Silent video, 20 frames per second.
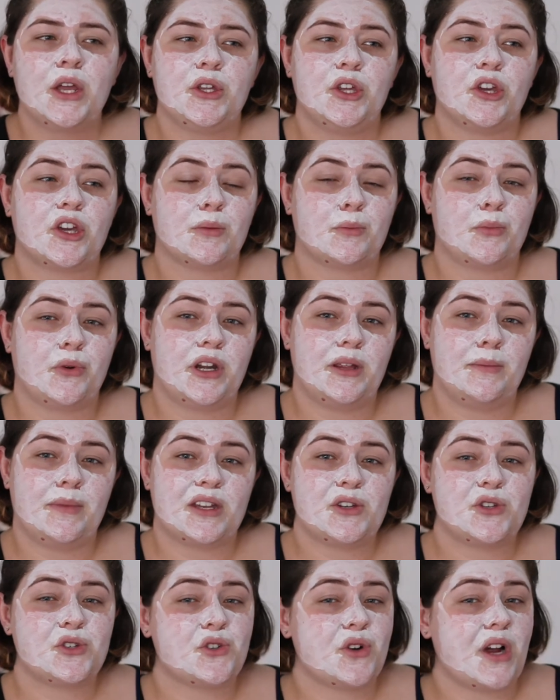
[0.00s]
you can pretty
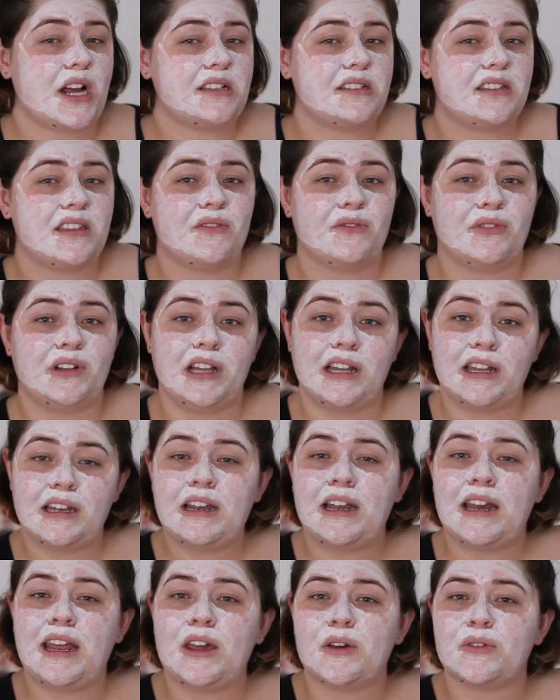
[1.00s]
much trust the
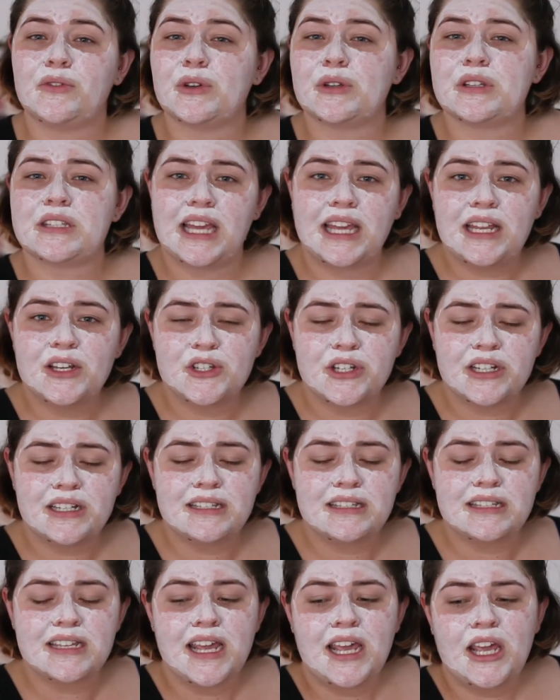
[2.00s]
validity of your
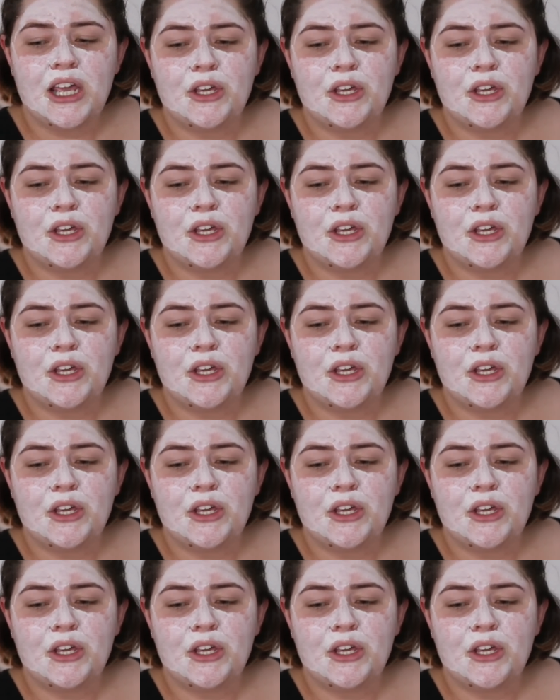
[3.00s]
teachers.